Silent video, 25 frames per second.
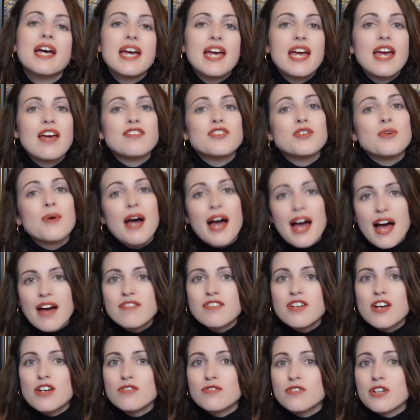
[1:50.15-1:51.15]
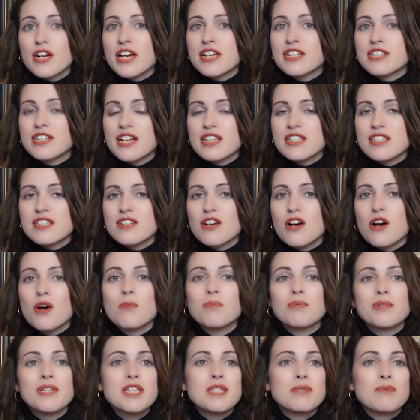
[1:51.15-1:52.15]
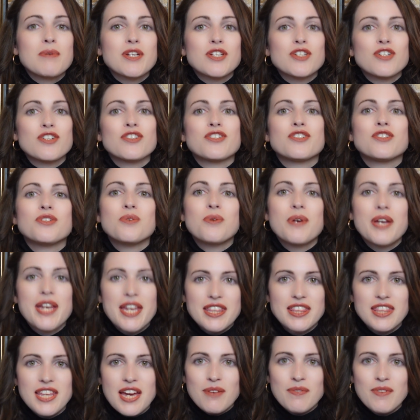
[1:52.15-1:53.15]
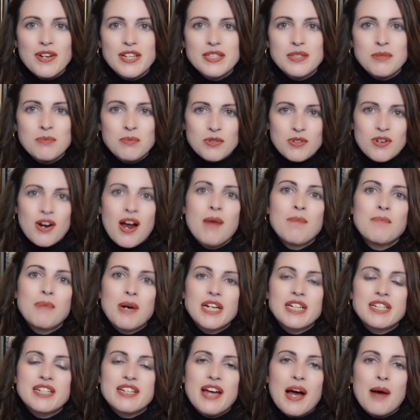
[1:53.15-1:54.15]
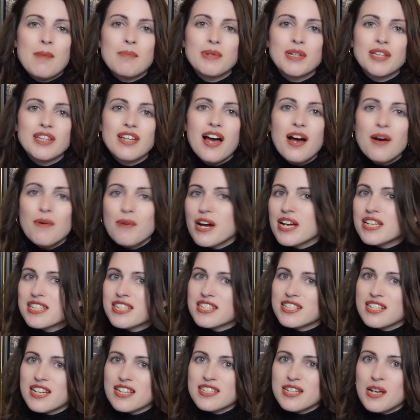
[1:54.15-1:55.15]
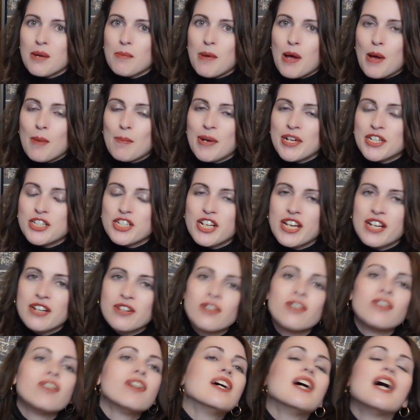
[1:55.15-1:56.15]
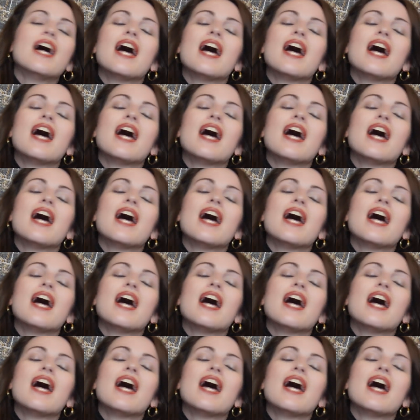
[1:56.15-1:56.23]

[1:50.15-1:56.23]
If you have not already done so, please make sure to hit that red subscribe button down below, as it does help out my channel.